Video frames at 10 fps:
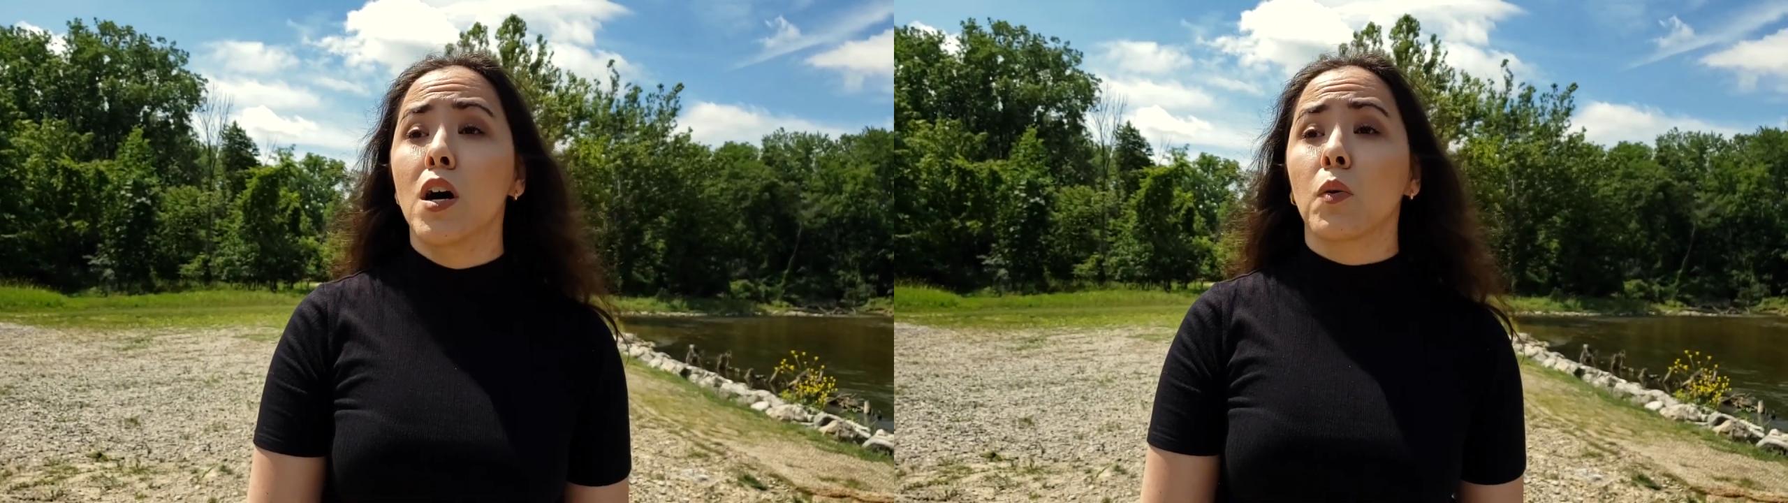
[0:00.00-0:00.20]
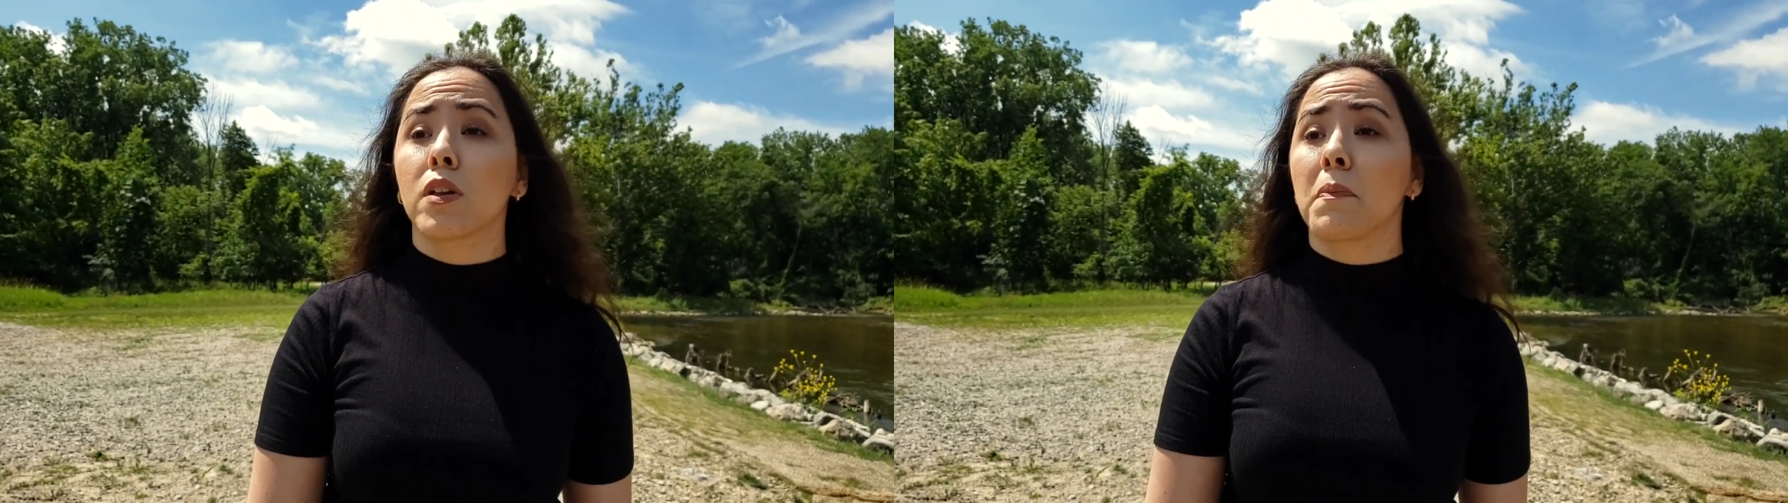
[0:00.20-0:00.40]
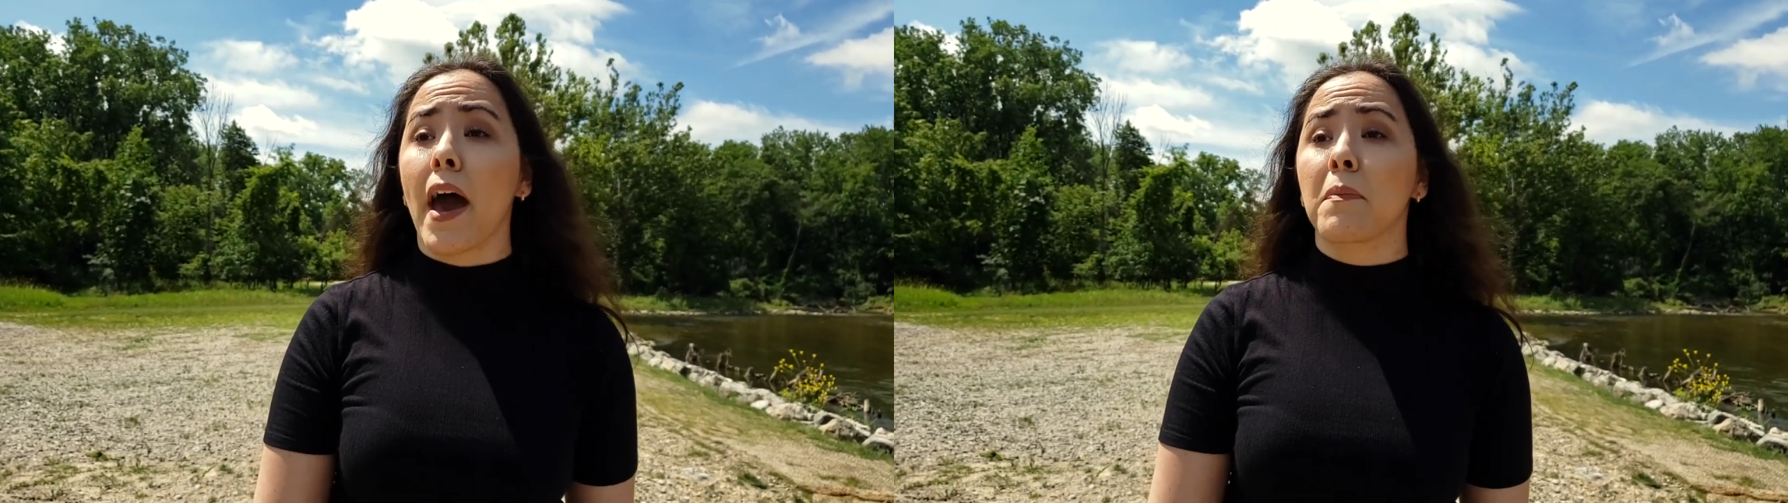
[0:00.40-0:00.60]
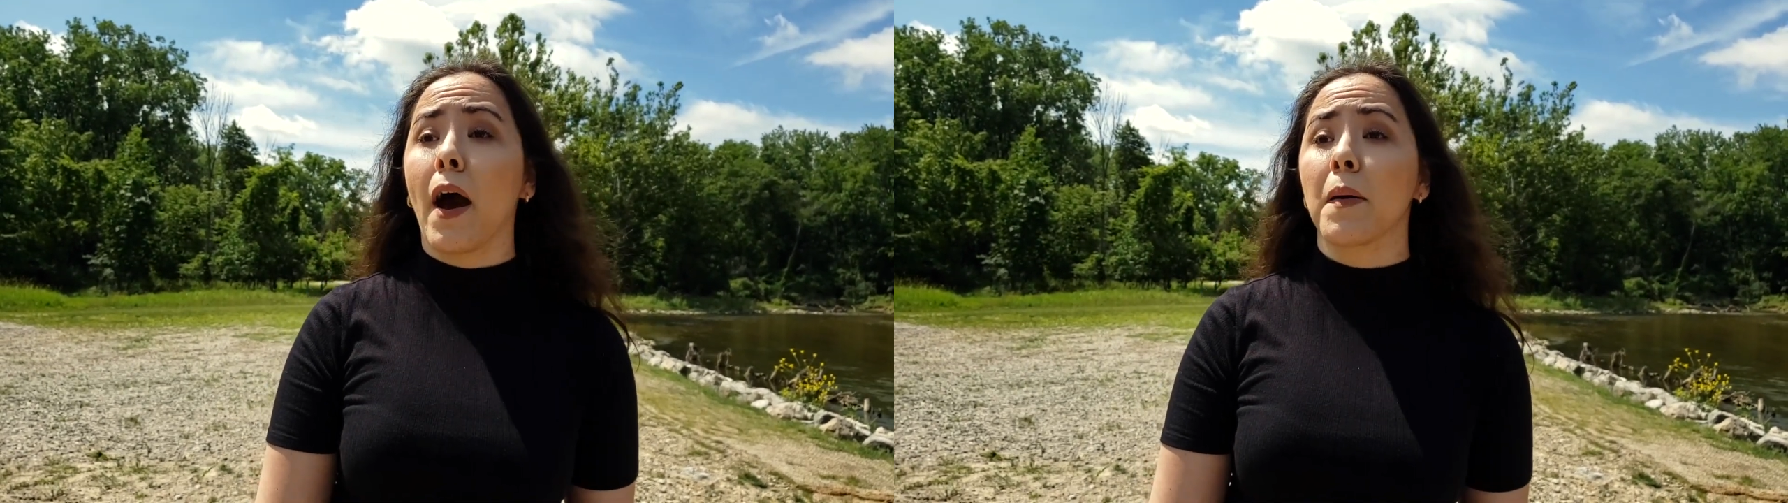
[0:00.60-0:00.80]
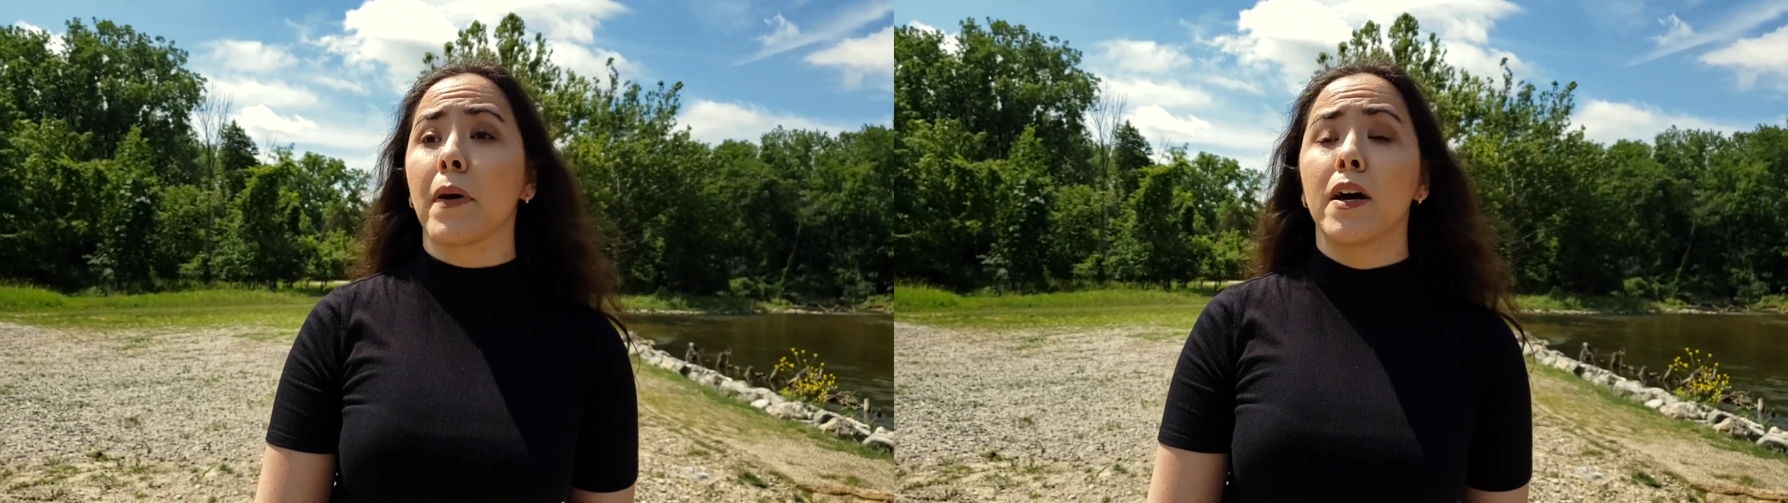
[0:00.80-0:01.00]
when the
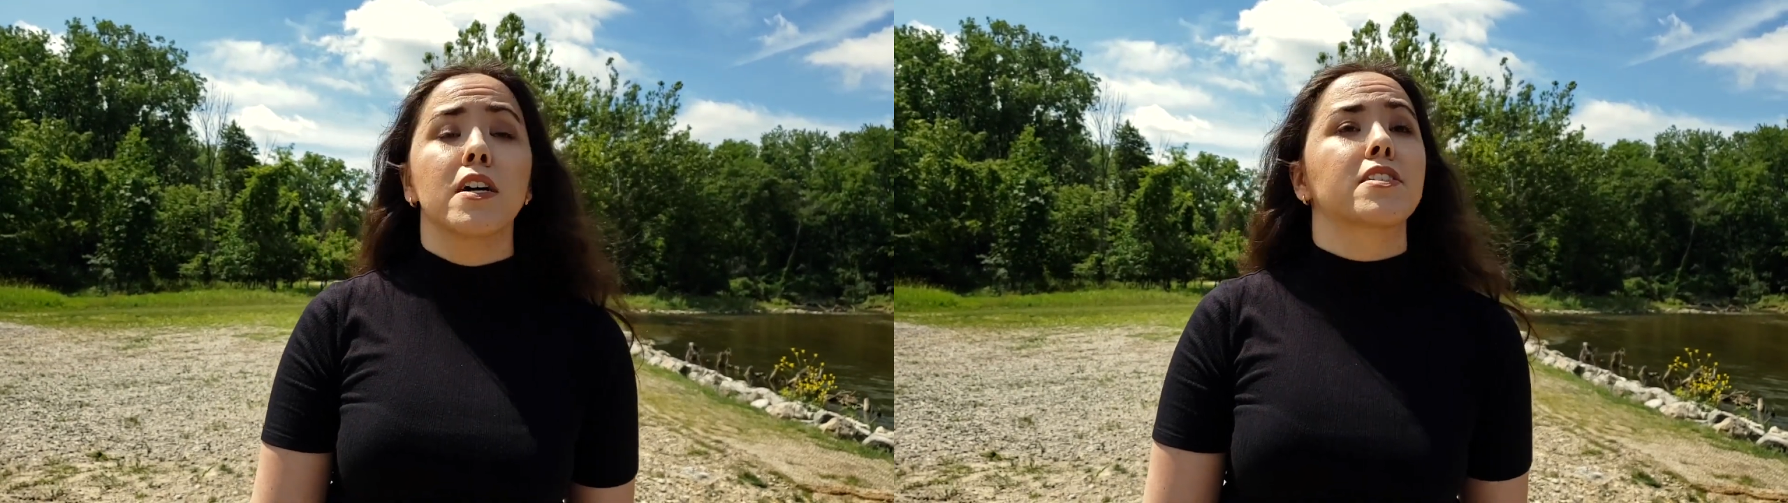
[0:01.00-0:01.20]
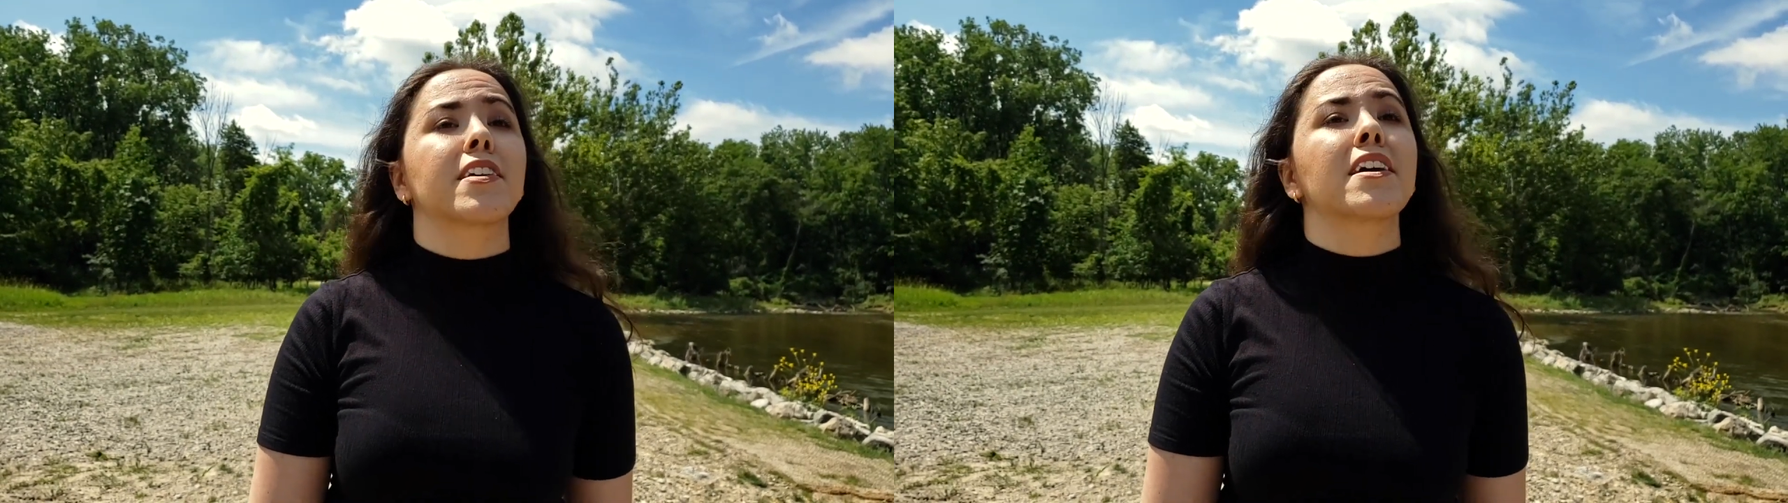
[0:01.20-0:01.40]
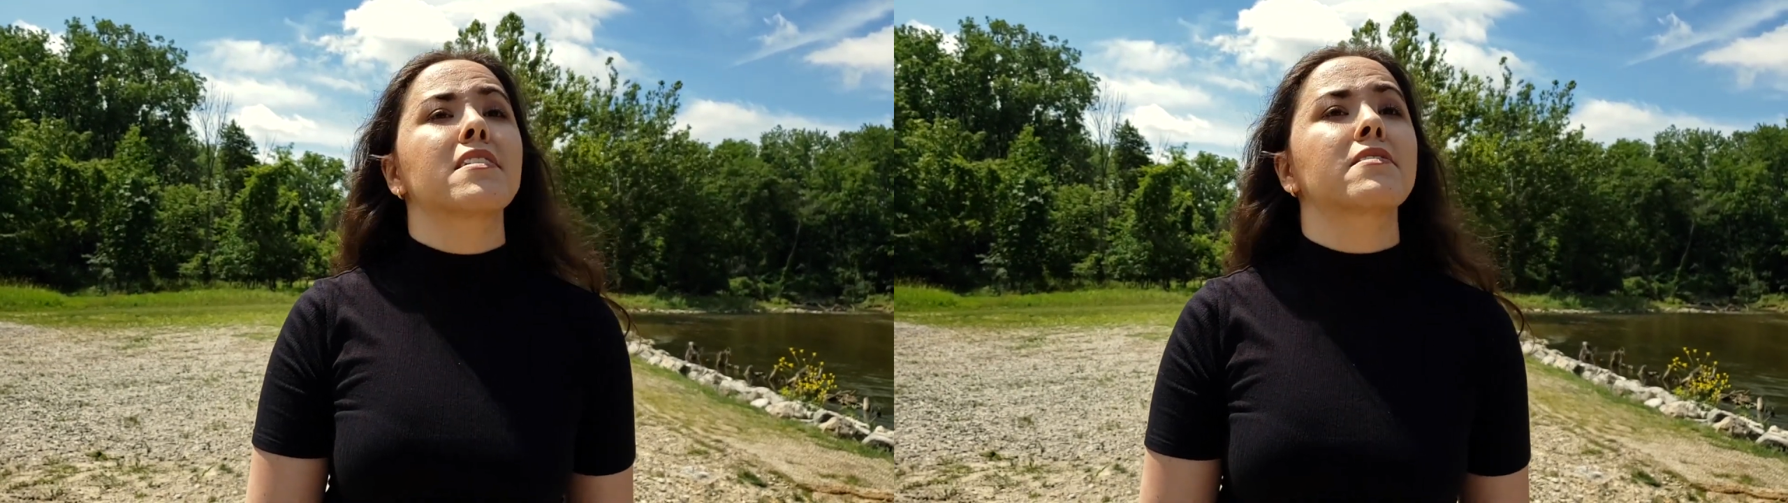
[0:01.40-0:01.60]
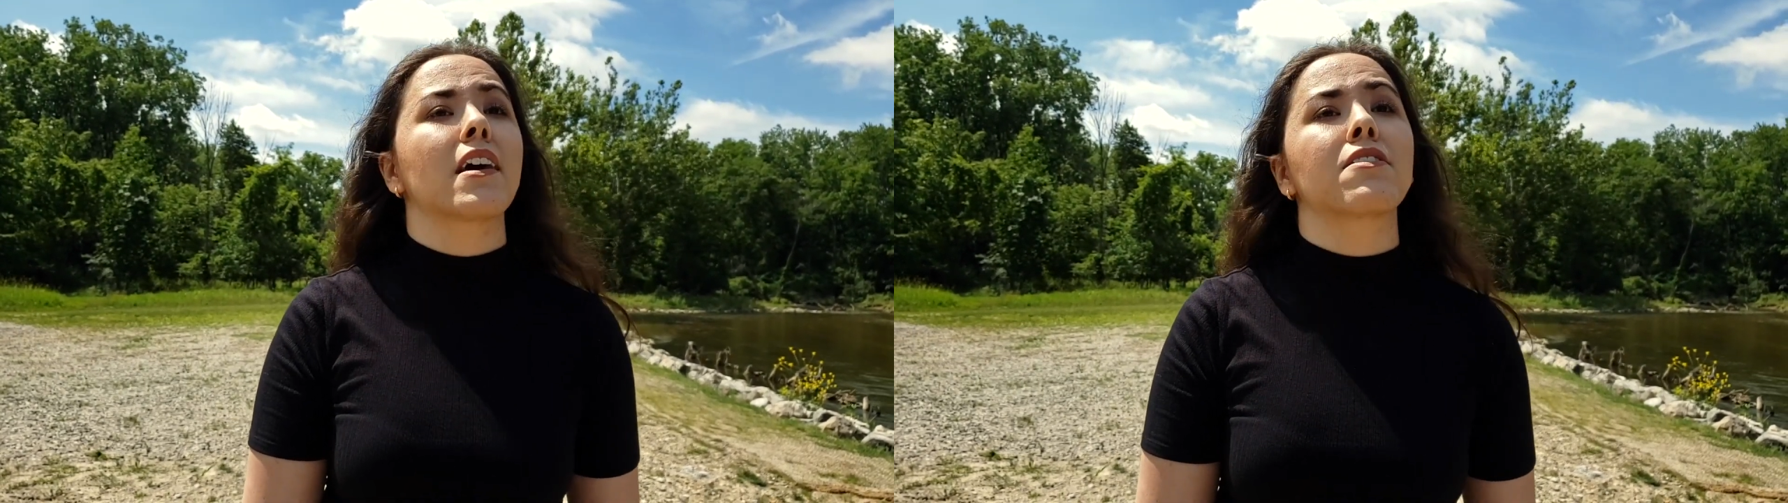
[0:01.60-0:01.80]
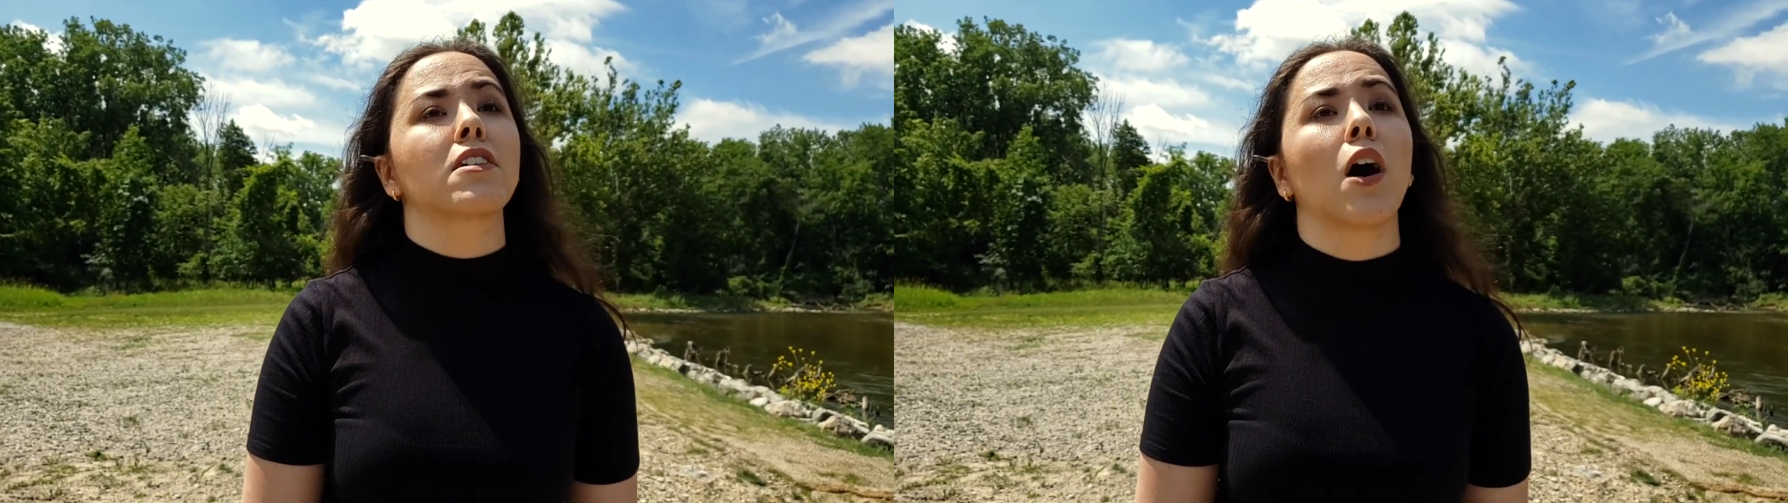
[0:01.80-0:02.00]
bagpipe sings i'
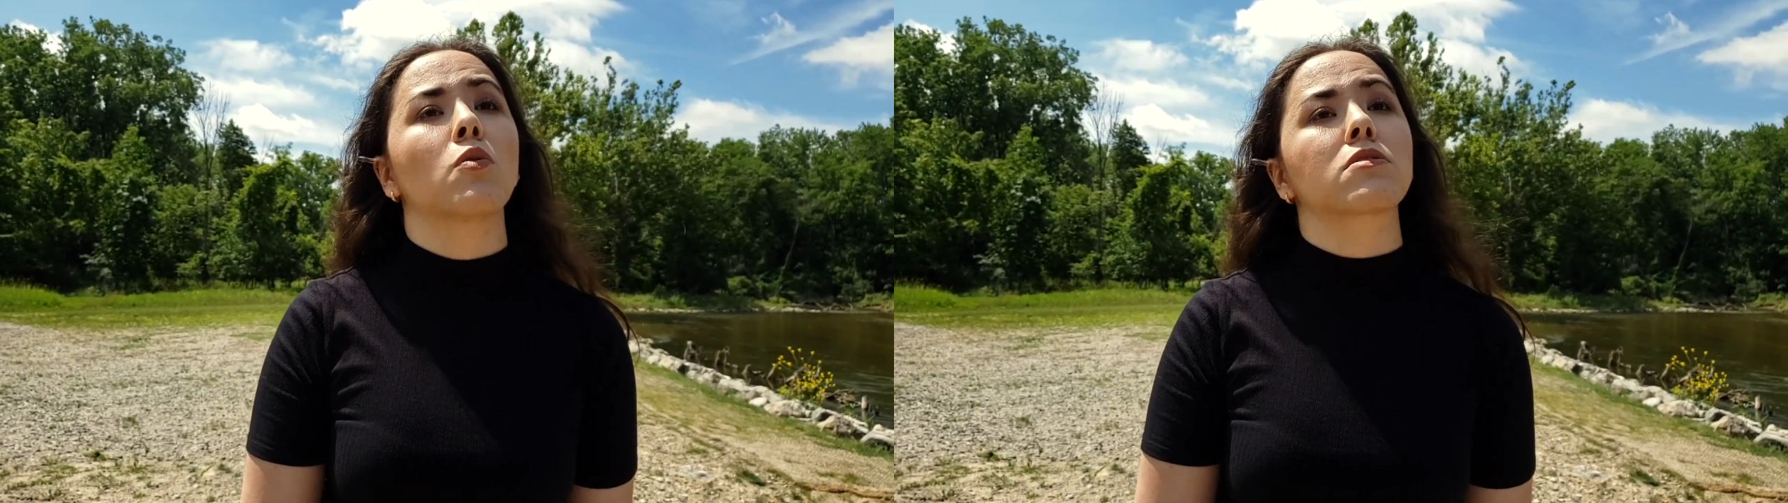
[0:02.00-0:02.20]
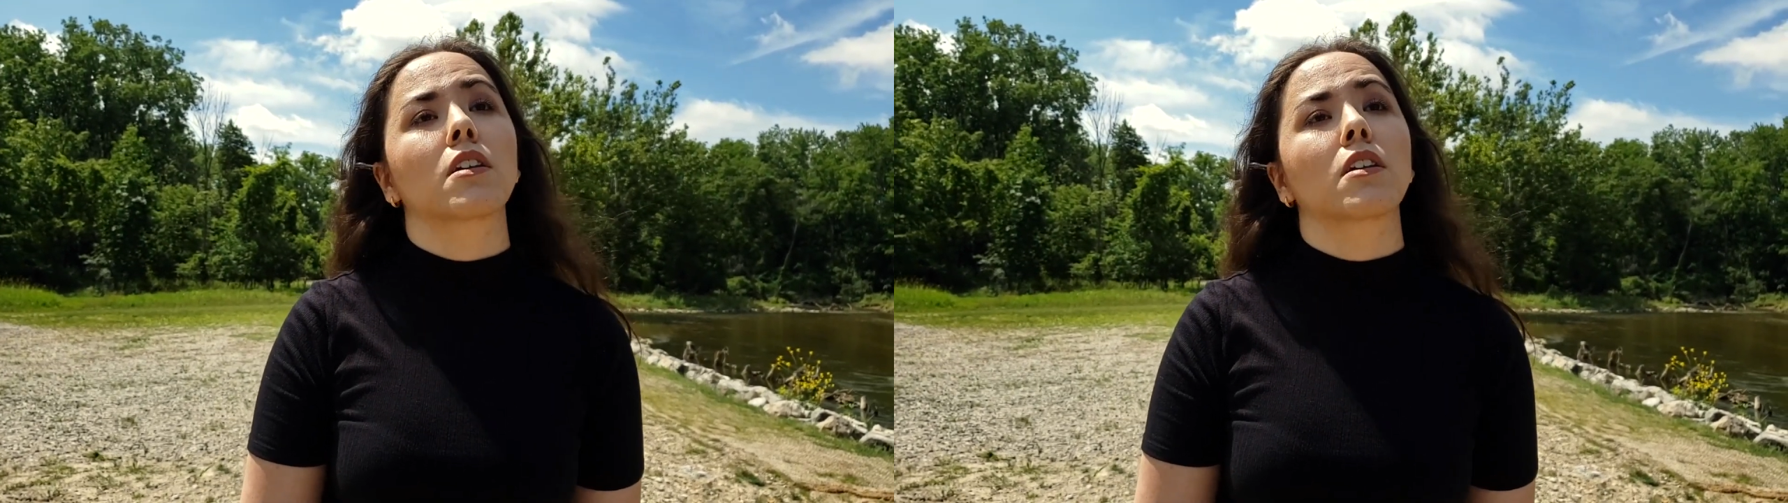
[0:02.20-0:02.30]
the nose,